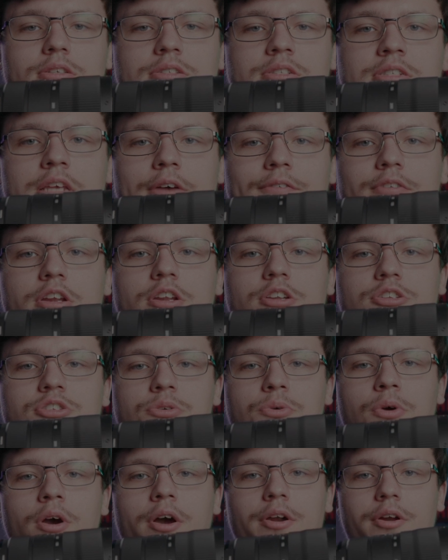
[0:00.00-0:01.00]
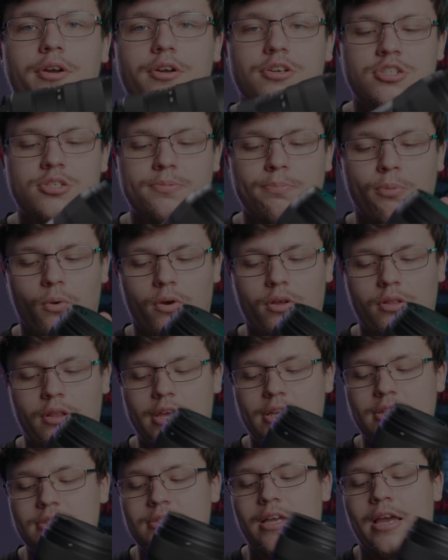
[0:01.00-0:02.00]
70-200 sport
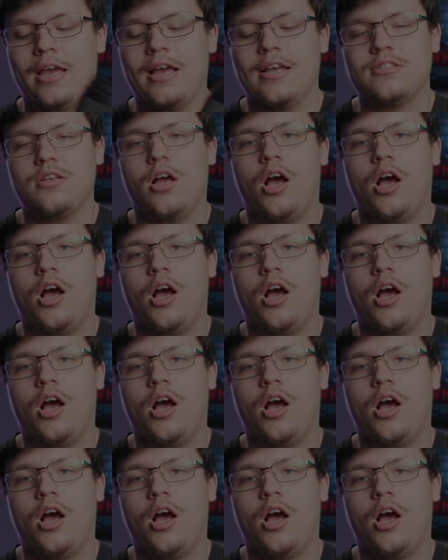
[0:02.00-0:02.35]
lens that has